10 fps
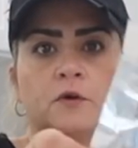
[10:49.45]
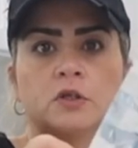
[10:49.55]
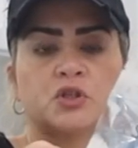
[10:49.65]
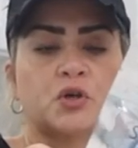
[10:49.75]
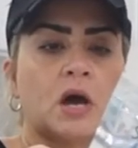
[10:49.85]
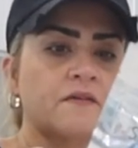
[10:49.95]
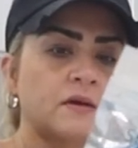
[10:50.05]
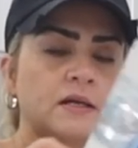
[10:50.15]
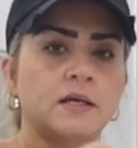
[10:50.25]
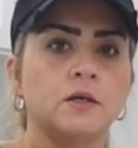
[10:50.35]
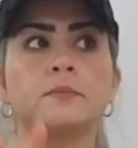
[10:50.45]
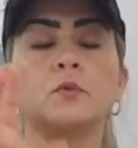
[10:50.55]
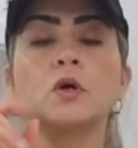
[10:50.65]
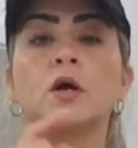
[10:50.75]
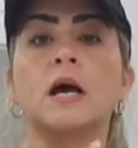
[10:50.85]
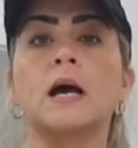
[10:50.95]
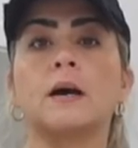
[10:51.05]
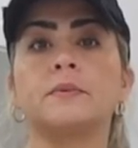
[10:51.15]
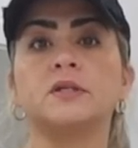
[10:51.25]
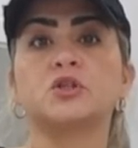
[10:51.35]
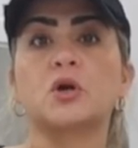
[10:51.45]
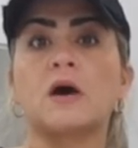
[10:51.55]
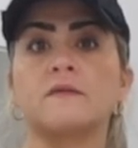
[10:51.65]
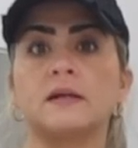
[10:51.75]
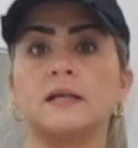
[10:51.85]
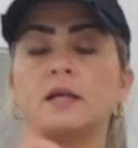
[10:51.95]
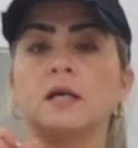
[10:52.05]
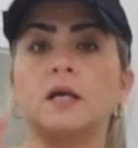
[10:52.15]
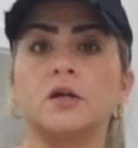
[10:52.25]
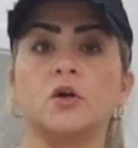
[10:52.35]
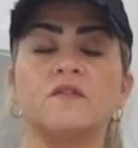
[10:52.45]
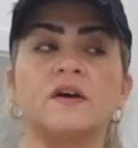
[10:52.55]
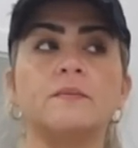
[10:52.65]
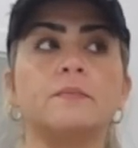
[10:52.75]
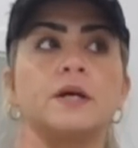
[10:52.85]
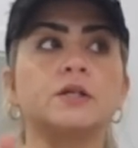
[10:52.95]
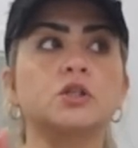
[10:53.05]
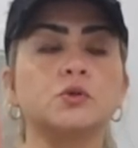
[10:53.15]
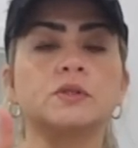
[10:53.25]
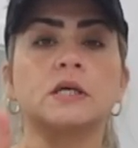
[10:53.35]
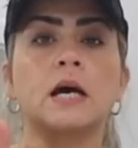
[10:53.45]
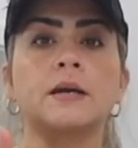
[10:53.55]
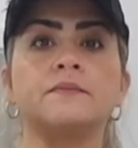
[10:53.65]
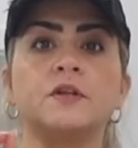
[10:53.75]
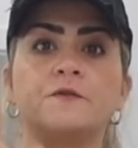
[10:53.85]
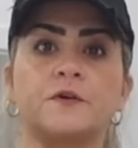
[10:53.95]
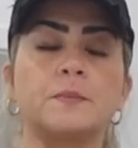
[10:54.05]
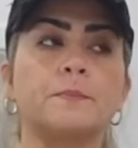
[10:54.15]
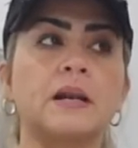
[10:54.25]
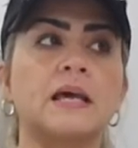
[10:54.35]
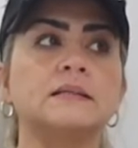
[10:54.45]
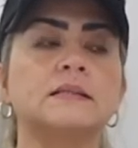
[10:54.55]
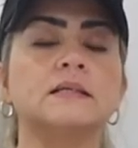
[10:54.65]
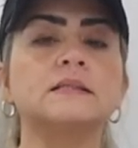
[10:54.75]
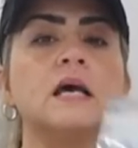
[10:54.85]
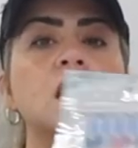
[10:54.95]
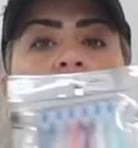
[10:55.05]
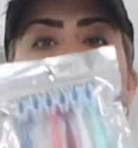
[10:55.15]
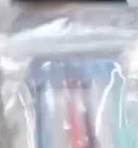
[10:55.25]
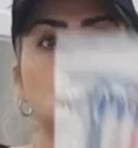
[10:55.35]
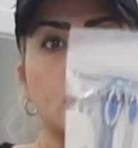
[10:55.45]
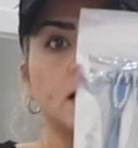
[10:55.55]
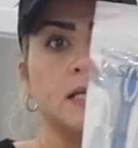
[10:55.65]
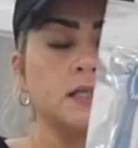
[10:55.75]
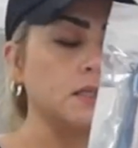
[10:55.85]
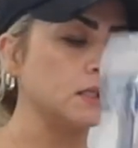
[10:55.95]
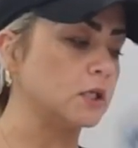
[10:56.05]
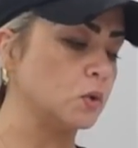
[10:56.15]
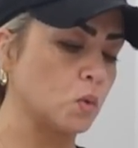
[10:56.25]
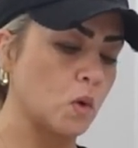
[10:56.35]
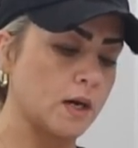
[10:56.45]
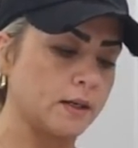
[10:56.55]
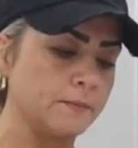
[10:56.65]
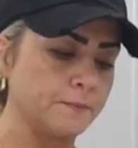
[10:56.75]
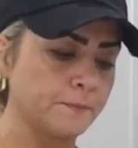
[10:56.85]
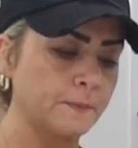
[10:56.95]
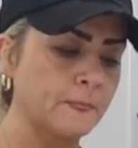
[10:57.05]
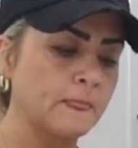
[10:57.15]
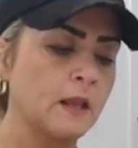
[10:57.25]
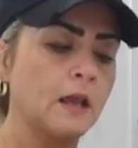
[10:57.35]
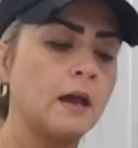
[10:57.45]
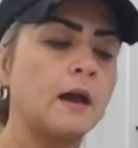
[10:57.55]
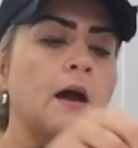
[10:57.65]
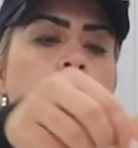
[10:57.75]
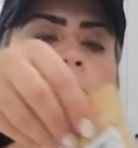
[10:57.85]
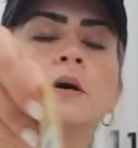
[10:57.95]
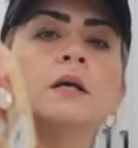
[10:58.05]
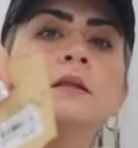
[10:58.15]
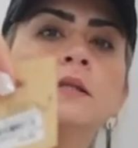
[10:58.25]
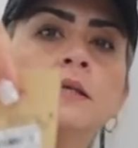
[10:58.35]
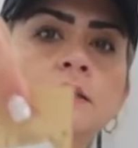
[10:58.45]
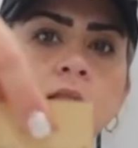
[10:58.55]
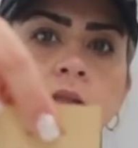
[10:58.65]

for traveling. We're gonna be traveling in November 2 times, different places. So I need new one. I bought this